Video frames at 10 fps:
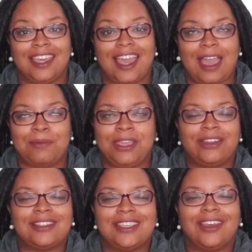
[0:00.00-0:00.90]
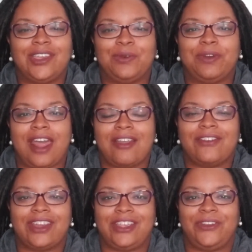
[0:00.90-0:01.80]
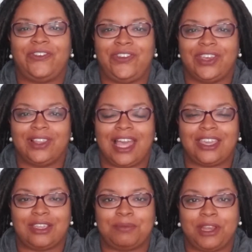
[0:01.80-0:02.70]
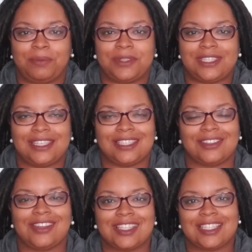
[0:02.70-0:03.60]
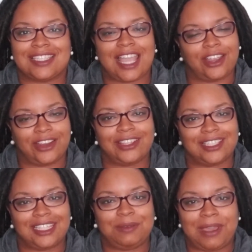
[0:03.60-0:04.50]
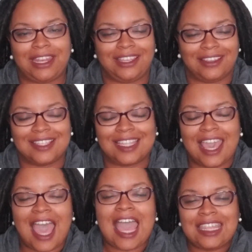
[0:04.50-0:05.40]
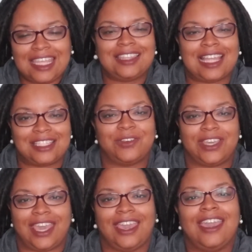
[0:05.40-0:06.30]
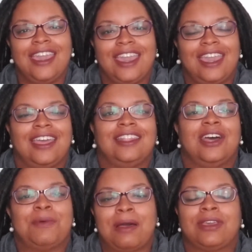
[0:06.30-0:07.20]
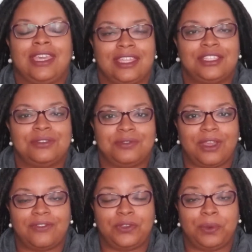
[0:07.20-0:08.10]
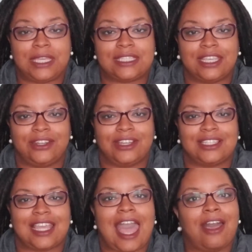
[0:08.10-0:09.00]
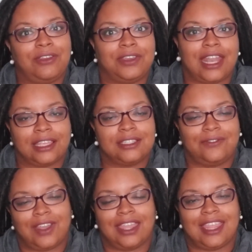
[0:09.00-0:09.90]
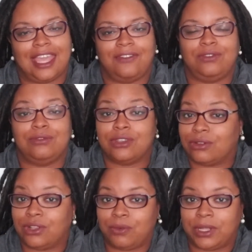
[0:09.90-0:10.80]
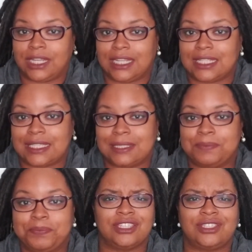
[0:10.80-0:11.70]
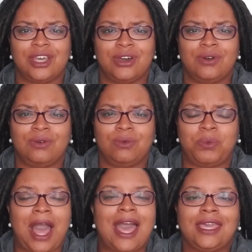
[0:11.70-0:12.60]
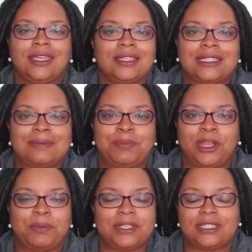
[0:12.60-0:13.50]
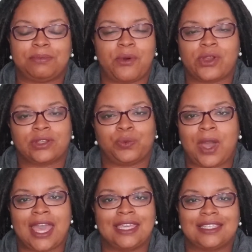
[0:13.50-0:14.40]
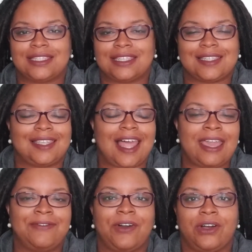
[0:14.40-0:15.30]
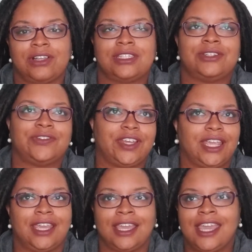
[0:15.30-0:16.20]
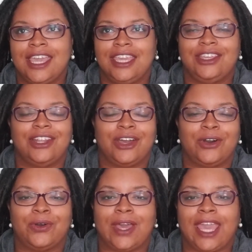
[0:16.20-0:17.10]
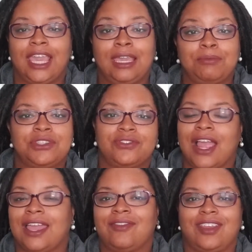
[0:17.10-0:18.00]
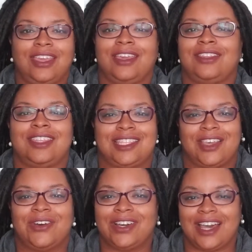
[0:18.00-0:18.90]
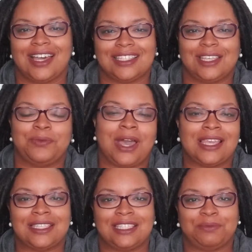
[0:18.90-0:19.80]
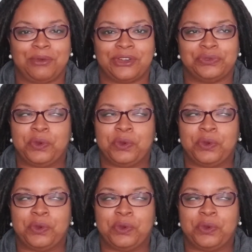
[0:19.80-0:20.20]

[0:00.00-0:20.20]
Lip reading: I'm here to tell you whatever you feel like your purpose is, as long as it's not hurting anybody else, I think that's okay. And I'll get into a few ways later as to how you can actually find that if you don't know what it is. So why is purpose important? Why is this life-altering, aim-driving, this whole concept, why is this important?